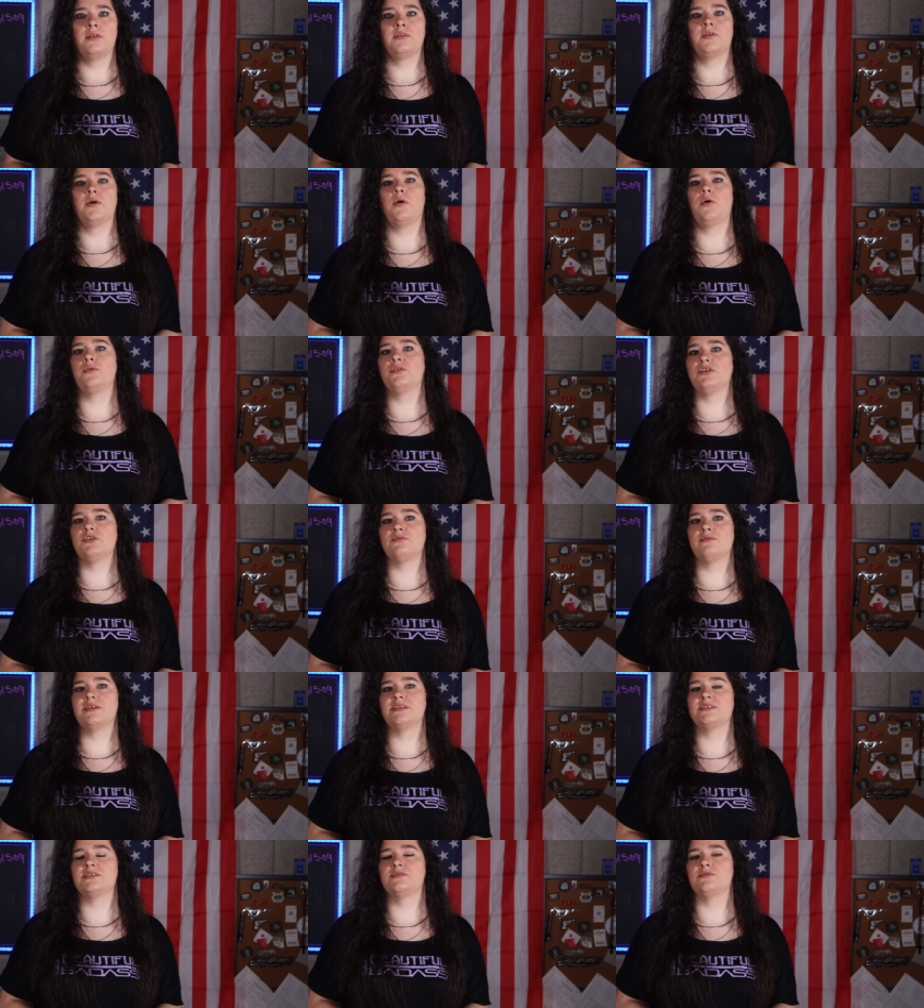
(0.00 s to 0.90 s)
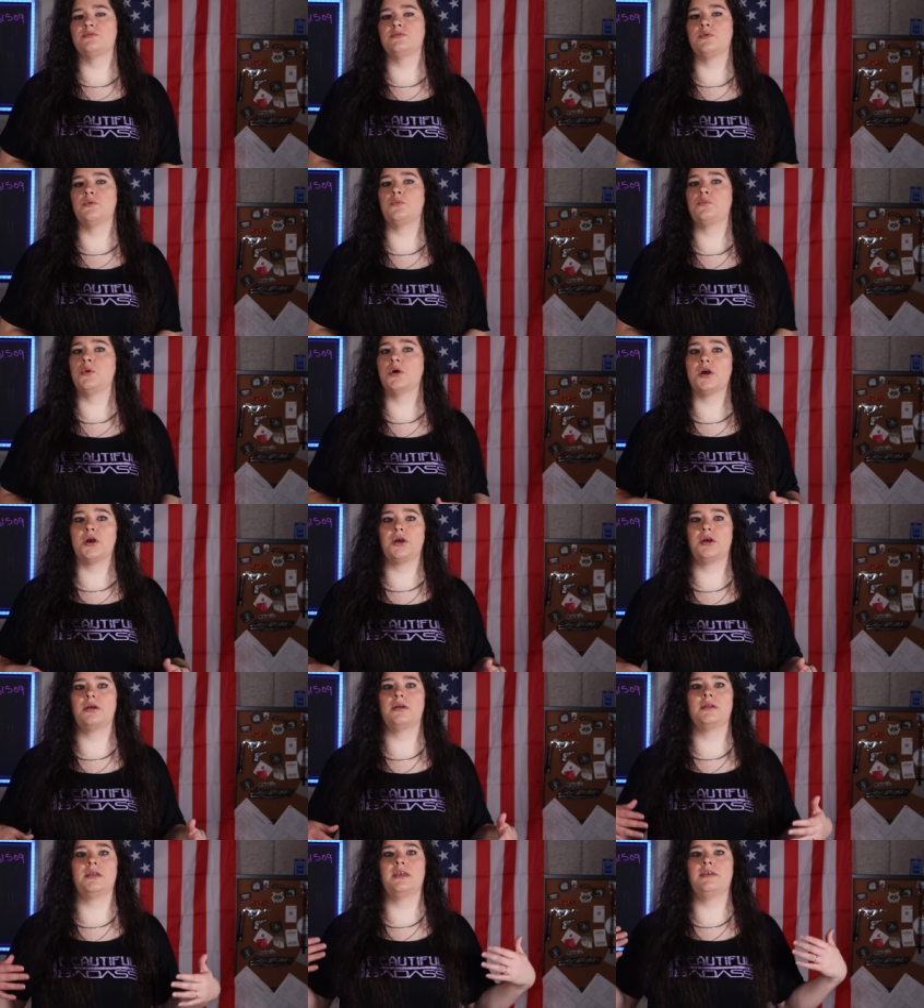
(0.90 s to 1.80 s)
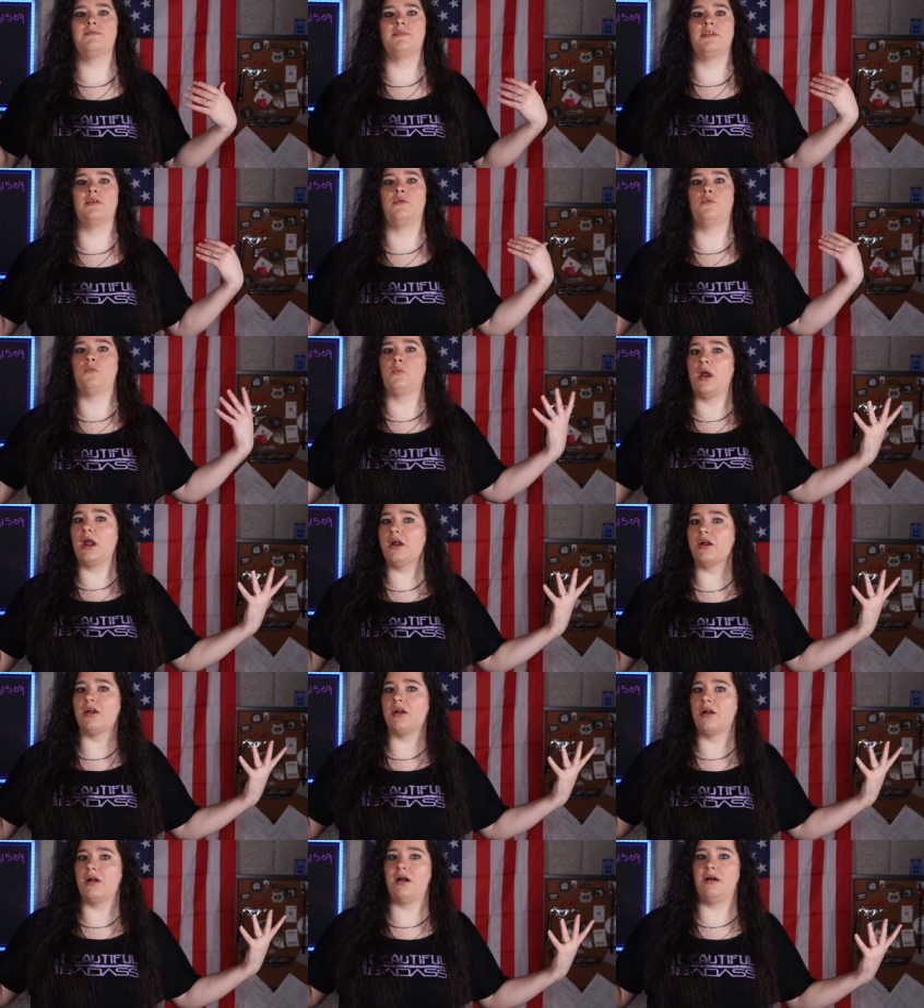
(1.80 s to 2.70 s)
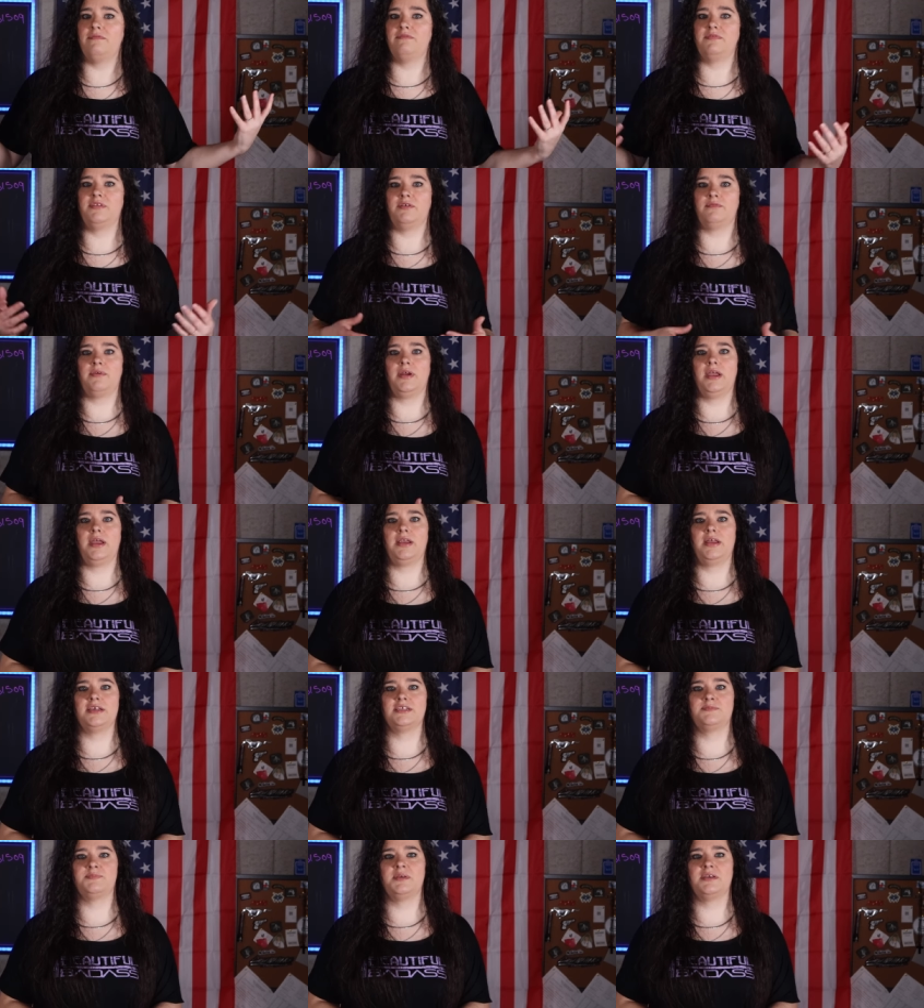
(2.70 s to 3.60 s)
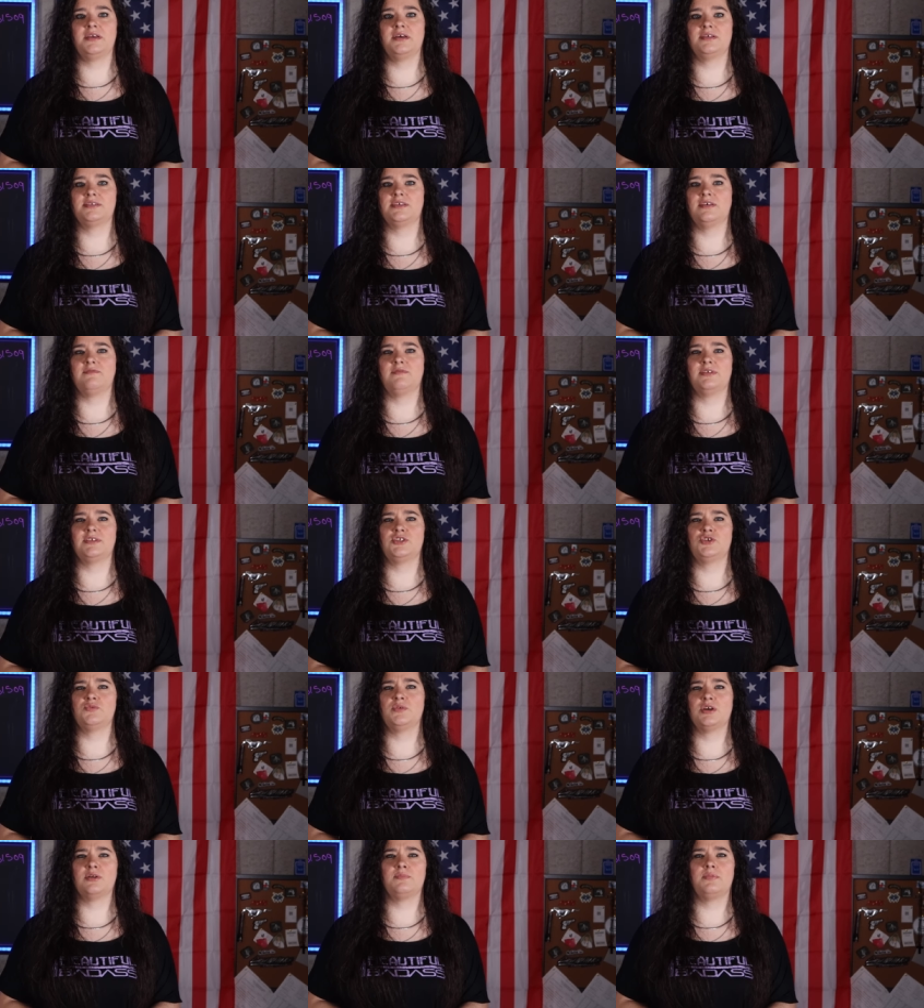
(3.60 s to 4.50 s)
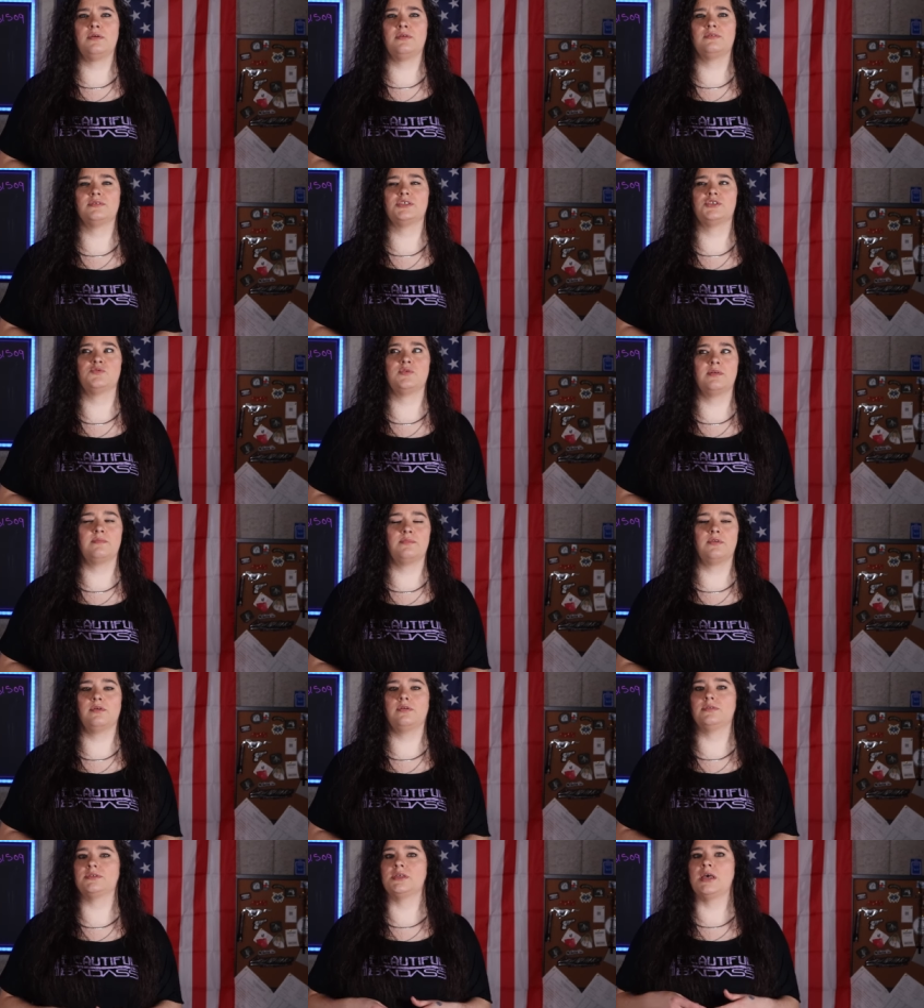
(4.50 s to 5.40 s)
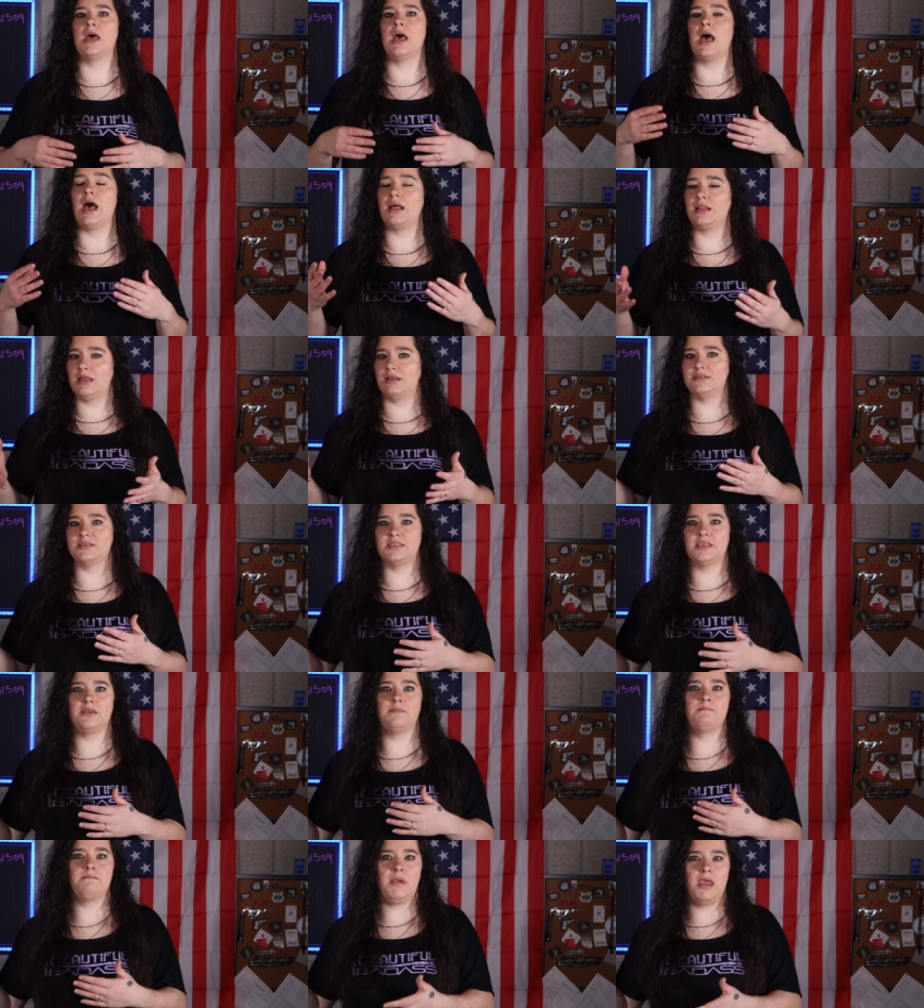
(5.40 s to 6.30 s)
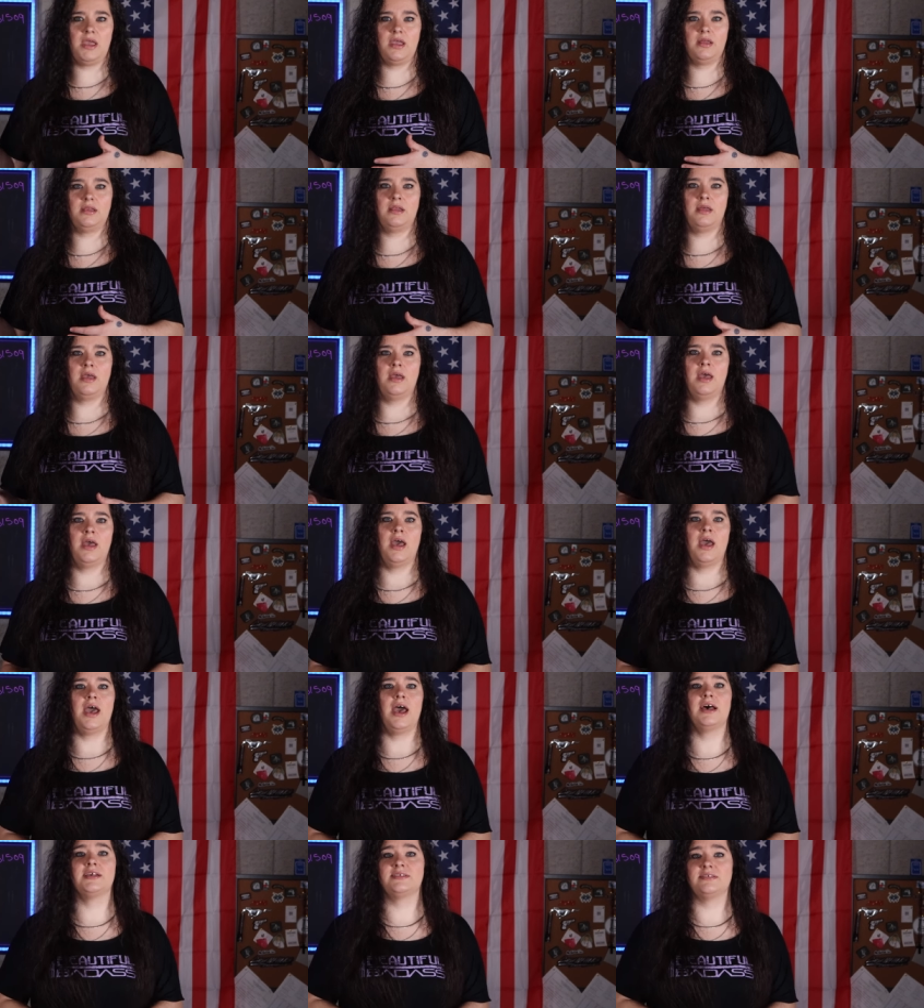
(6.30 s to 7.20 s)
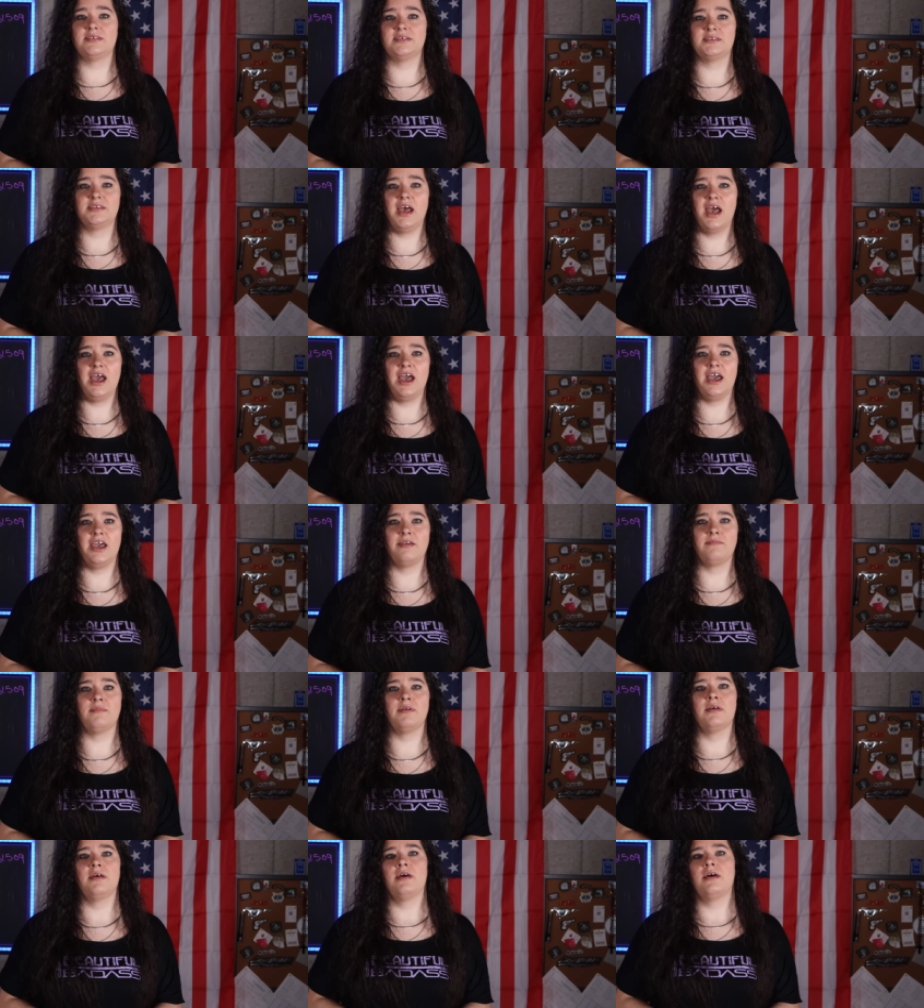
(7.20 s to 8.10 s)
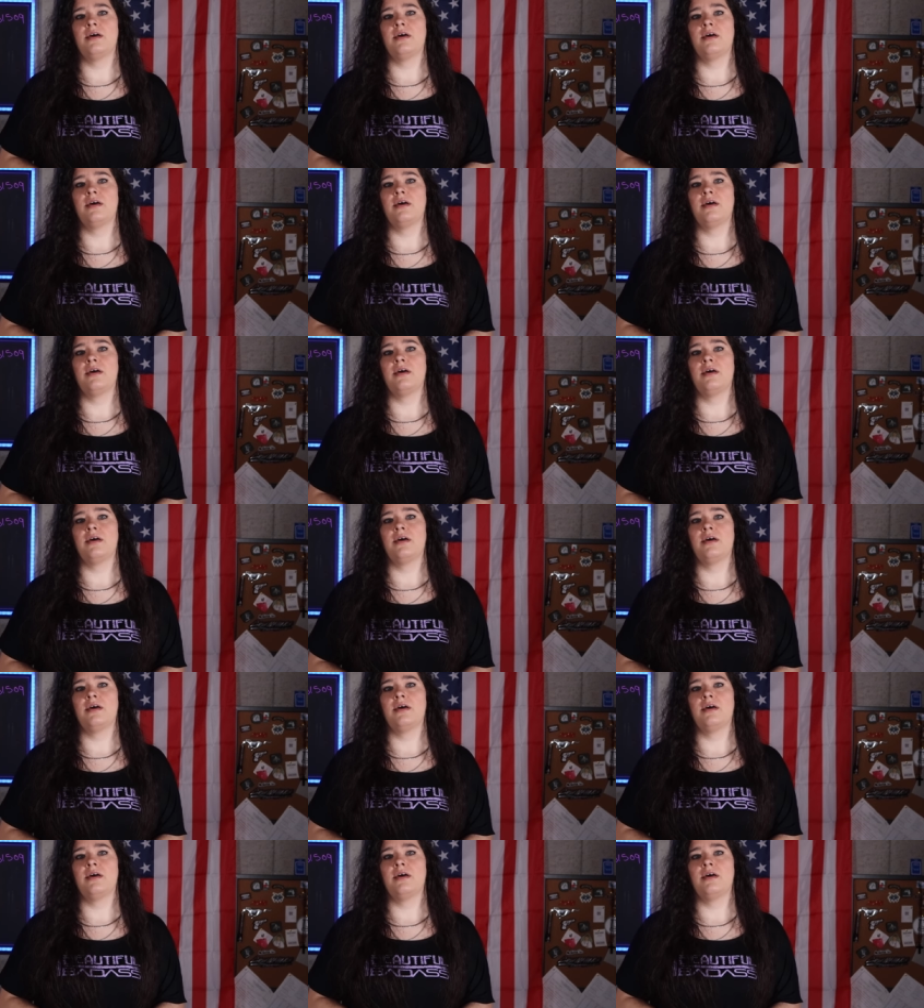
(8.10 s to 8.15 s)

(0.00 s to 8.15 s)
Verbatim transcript: The only reason we're even aware of the raid is because of a Twitter post Twin Bros LLC made. As of the time,